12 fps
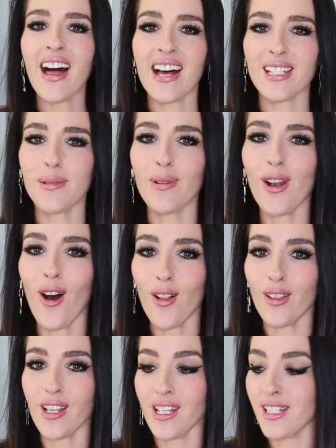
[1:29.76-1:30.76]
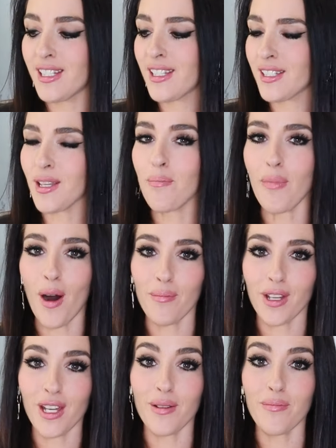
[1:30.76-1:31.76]
last but not least, some
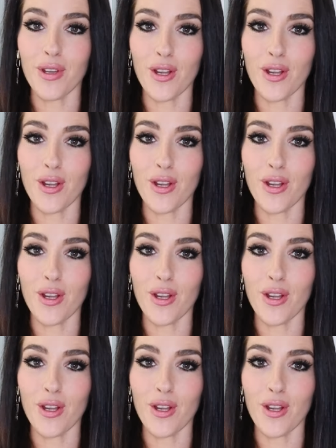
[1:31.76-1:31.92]
pumpkin